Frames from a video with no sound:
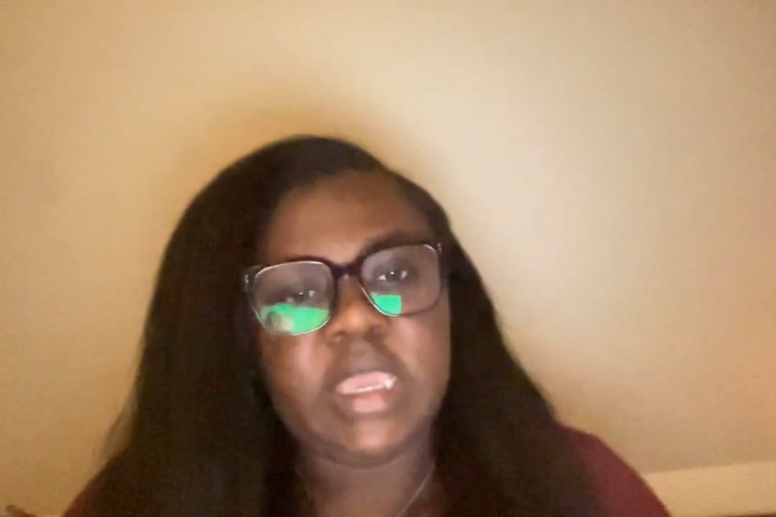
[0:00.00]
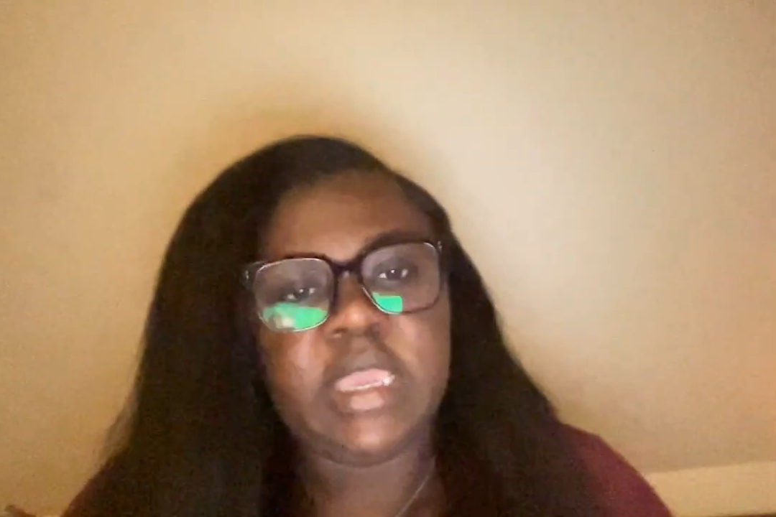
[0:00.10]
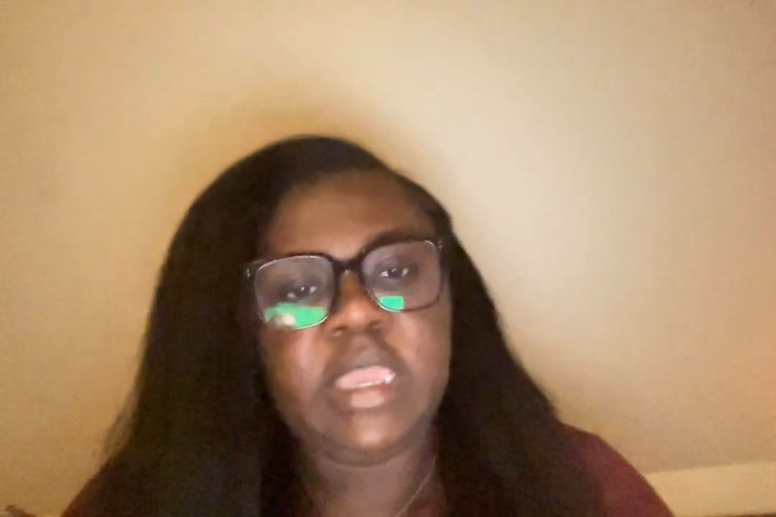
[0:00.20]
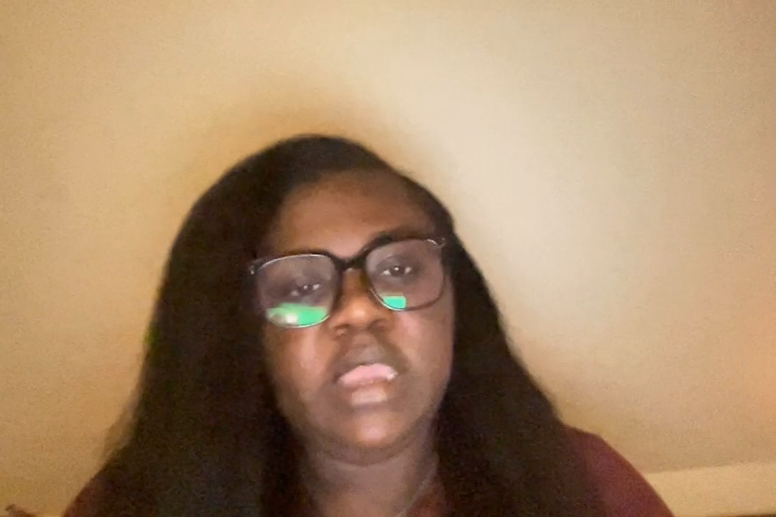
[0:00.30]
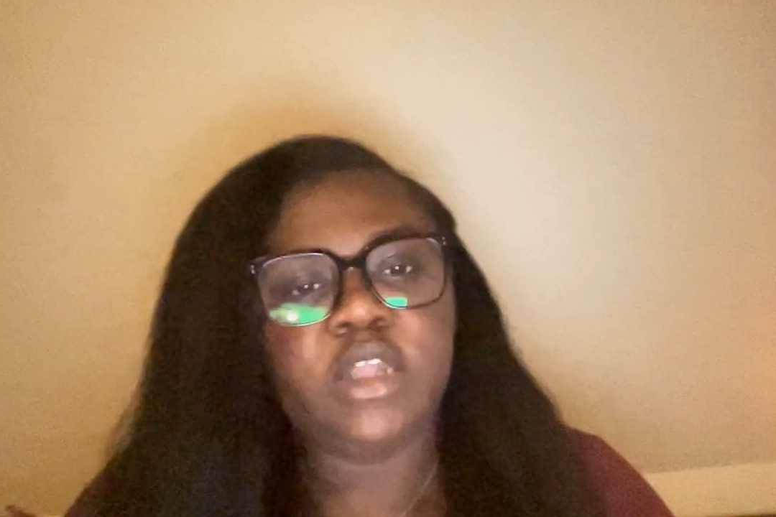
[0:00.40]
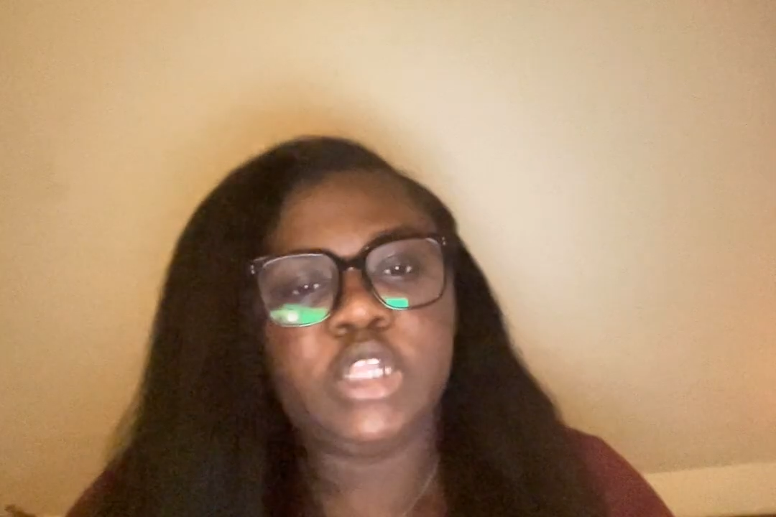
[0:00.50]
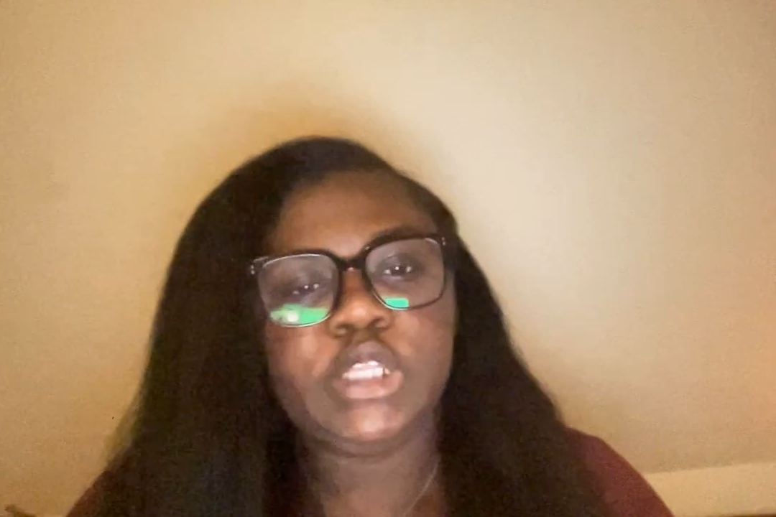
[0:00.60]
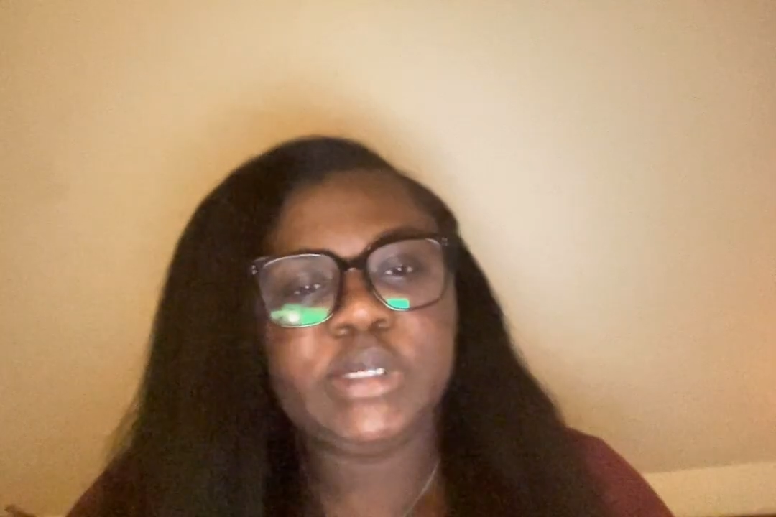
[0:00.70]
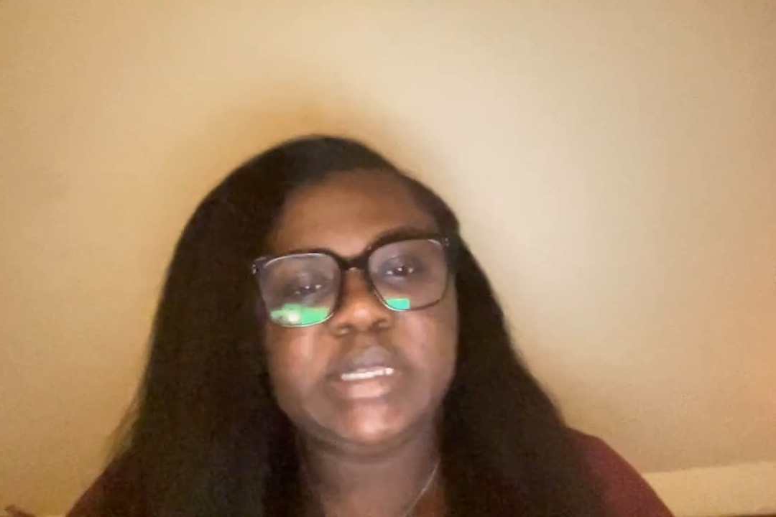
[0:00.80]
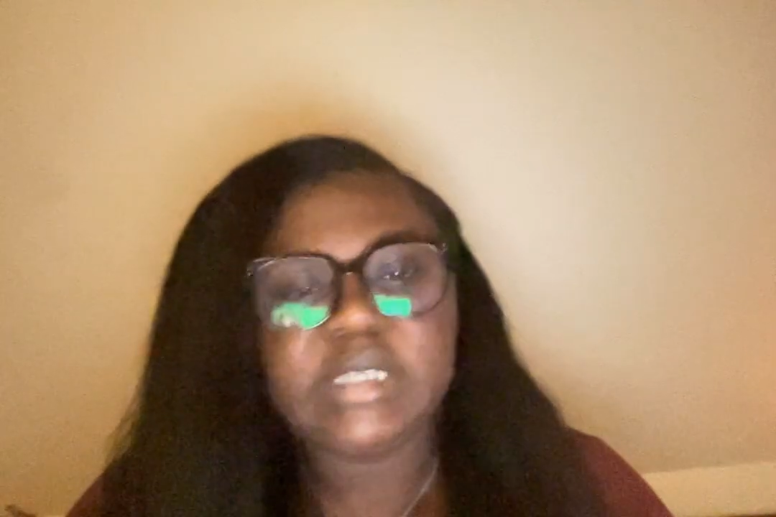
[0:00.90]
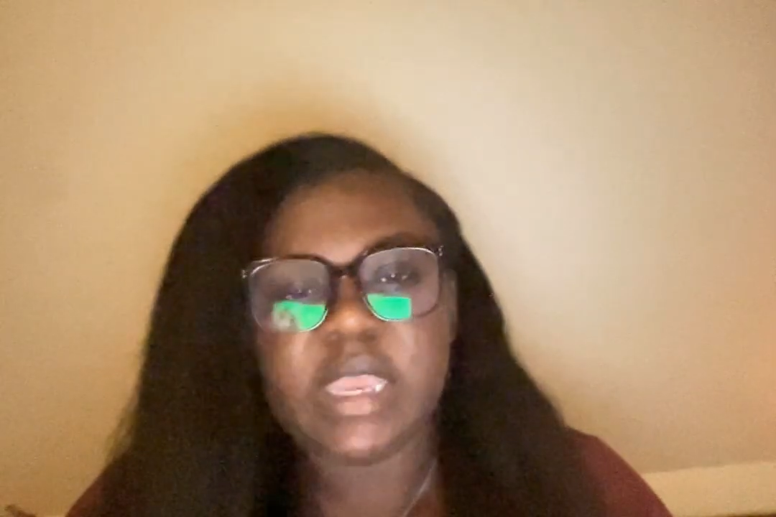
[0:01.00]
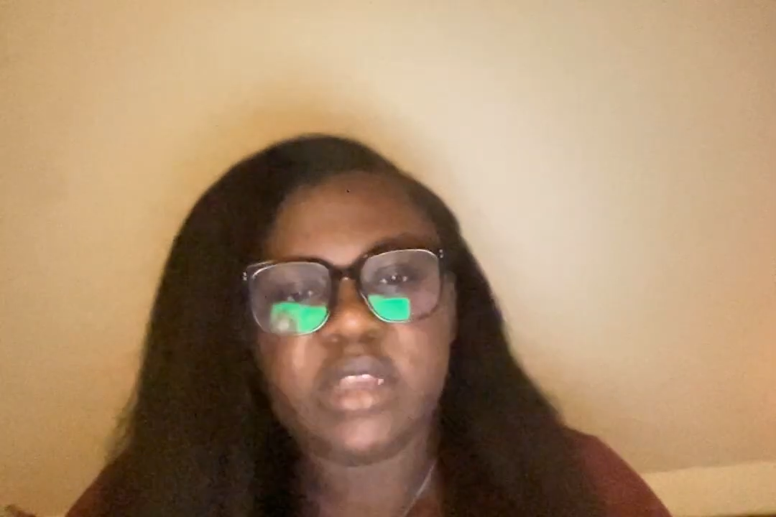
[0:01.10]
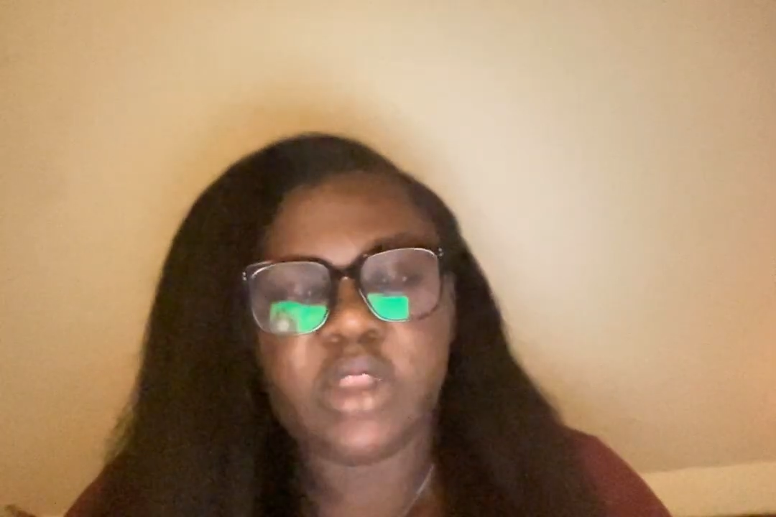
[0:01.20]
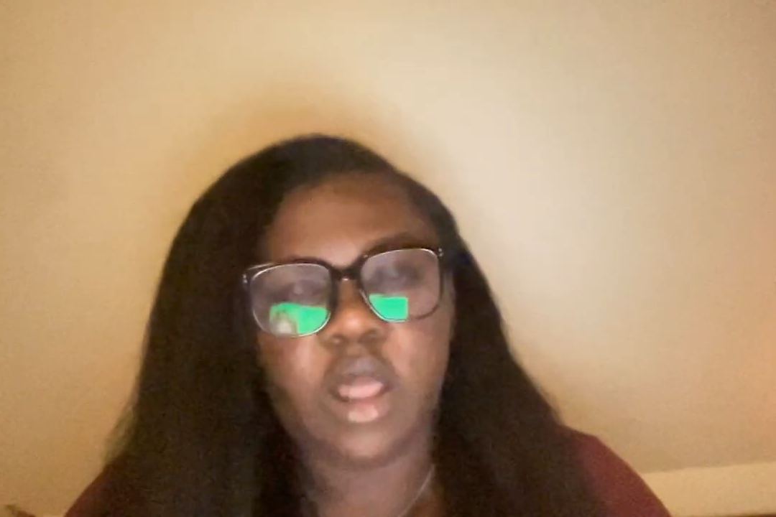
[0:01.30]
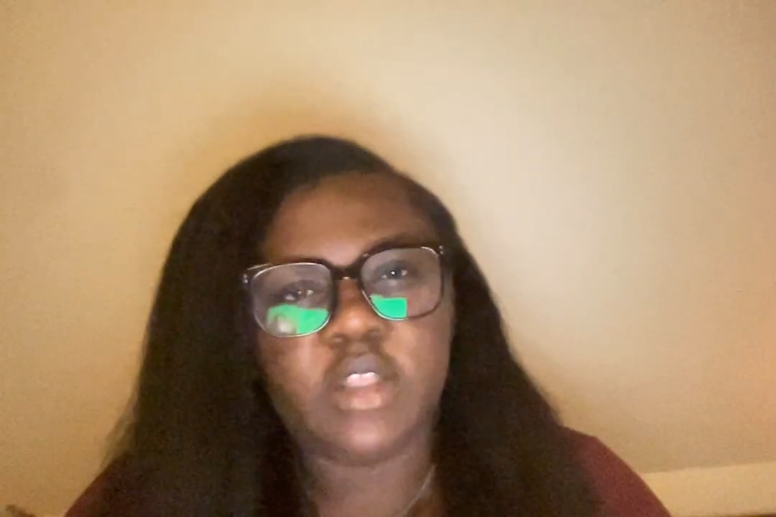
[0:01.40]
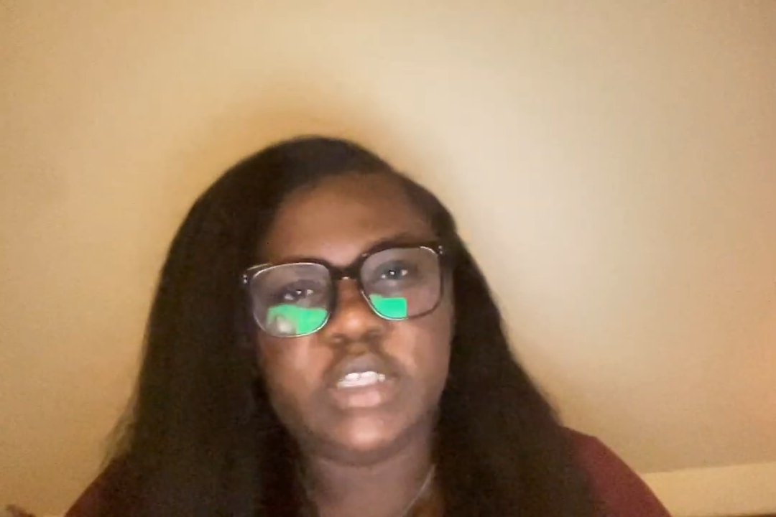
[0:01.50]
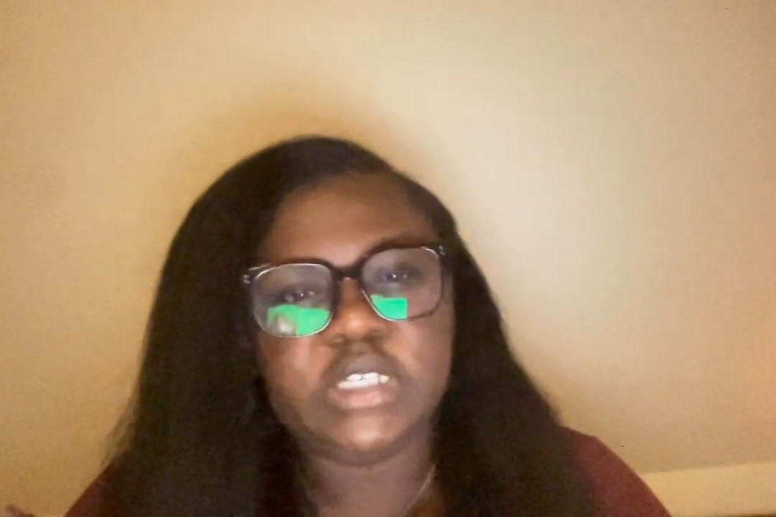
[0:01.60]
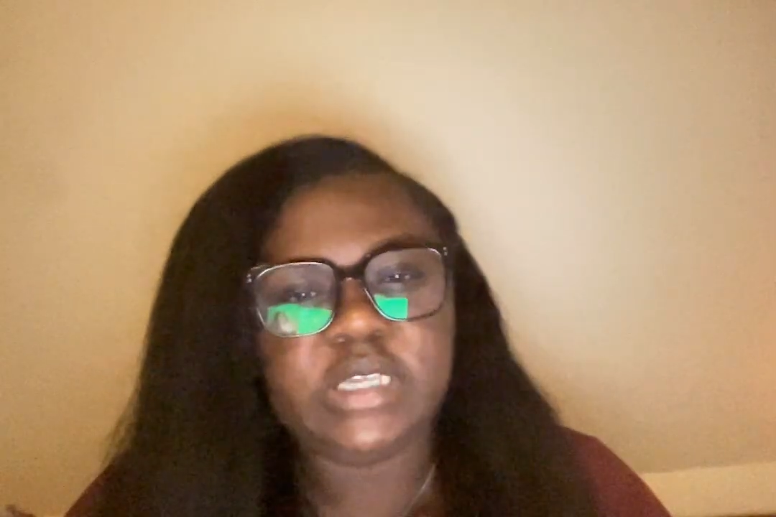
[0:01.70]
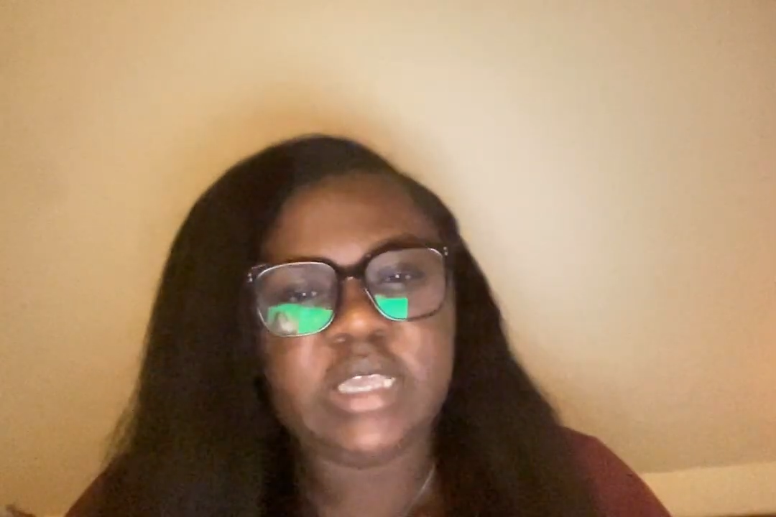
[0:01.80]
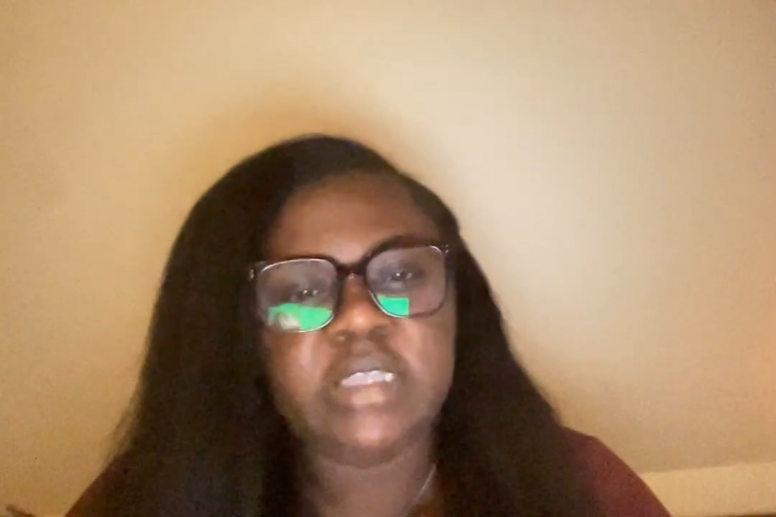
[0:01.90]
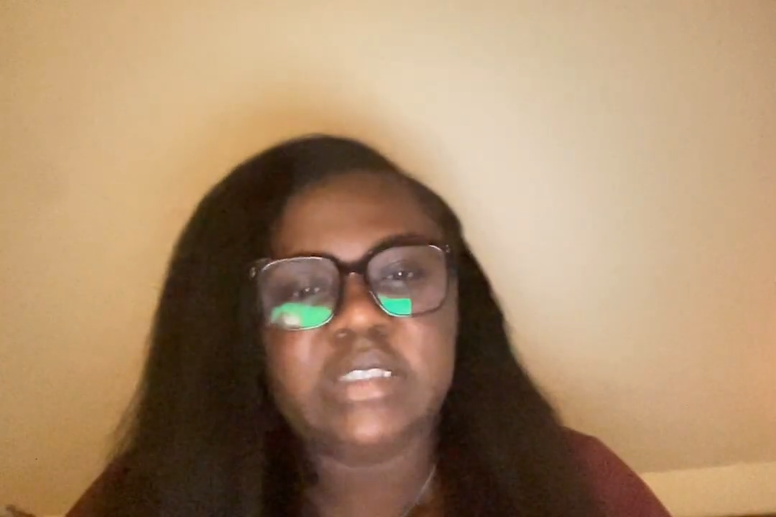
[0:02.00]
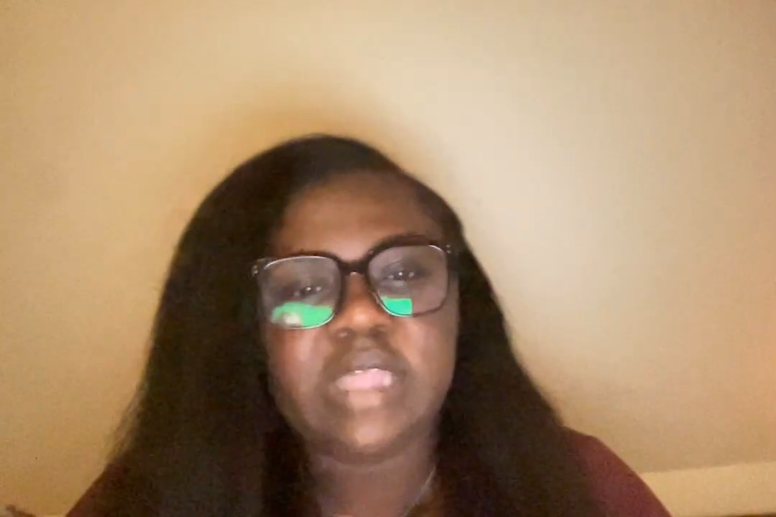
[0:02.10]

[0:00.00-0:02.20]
He included technologies